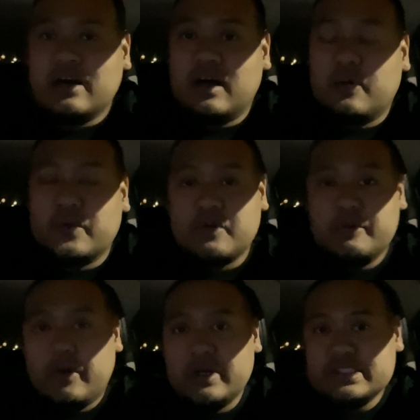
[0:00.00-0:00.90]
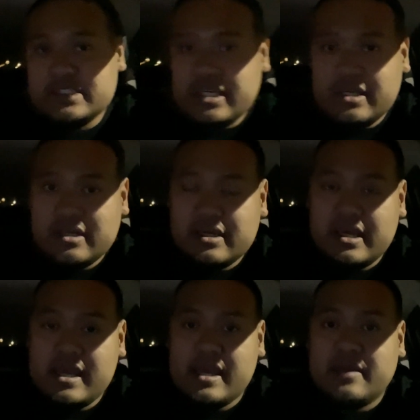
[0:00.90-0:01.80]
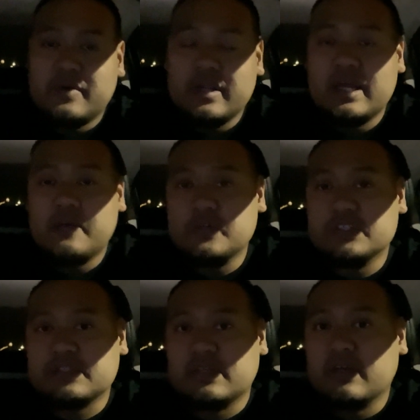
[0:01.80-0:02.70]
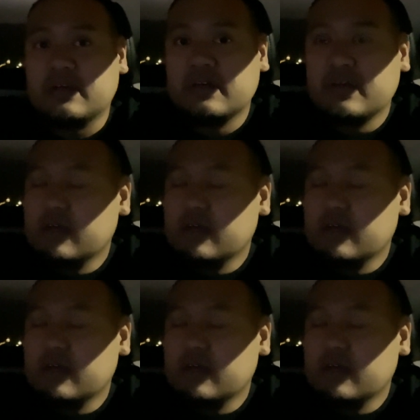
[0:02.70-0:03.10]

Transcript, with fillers: Uh, we're done with Party City, and right now we're just gonna